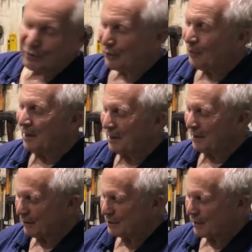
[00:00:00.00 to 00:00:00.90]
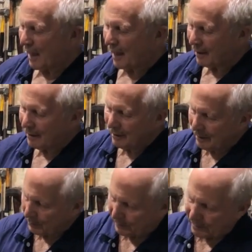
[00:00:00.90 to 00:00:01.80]
isn't the one out of this car,
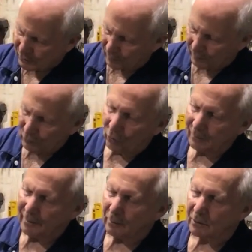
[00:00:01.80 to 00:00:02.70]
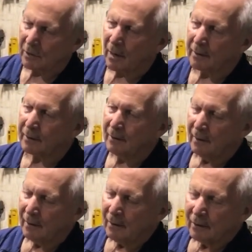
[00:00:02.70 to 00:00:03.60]
but that's what it normally looks like.
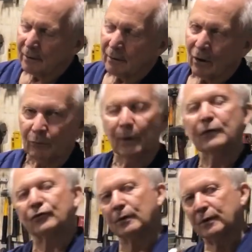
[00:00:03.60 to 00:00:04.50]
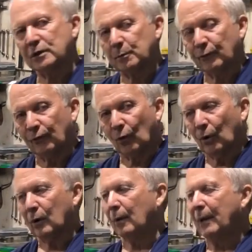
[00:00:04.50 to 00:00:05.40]
I've been through this
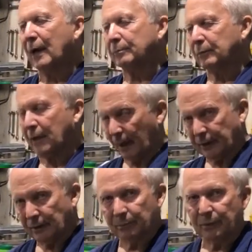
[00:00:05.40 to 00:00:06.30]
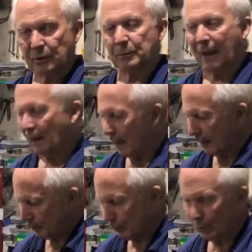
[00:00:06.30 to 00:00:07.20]
before about cutting this panel
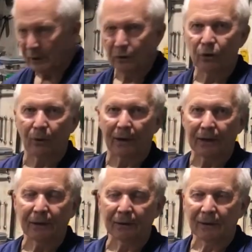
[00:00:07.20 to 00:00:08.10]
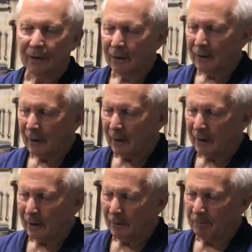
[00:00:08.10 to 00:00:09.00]
out and putting a new one
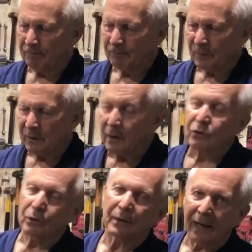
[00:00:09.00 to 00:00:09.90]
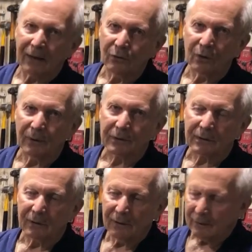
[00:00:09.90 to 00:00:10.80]
in. Yes, you can do
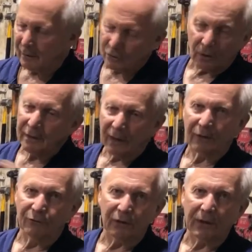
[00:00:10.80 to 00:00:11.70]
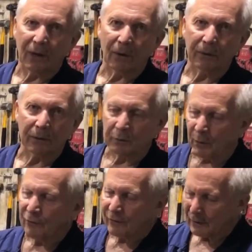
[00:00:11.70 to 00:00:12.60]
it. It's on the other video. It's
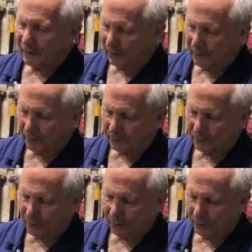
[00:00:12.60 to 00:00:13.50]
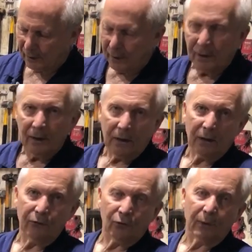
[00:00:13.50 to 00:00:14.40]
perfectly legal to do.
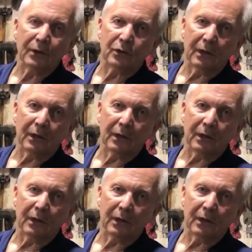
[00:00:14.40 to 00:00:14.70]
If your